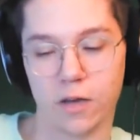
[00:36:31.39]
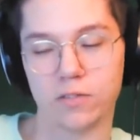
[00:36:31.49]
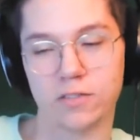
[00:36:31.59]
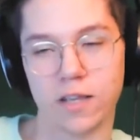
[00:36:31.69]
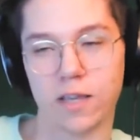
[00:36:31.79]

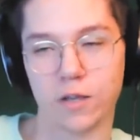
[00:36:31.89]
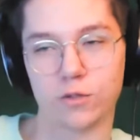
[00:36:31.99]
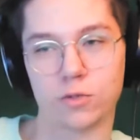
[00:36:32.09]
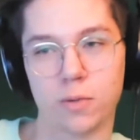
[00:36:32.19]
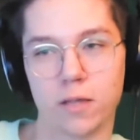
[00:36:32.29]
San Diego's
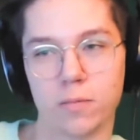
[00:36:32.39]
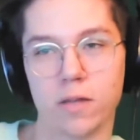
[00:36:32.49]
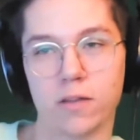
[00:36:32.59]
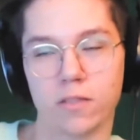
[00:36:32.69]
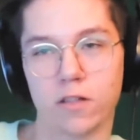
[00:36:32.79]
was probably better
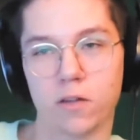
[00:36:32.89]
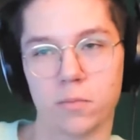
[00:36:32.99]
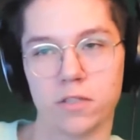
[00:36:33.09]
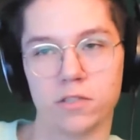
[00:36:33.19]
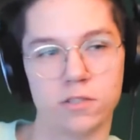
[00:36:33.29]
than
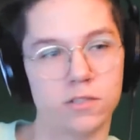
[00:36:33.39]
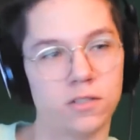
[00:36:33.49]
Beaches.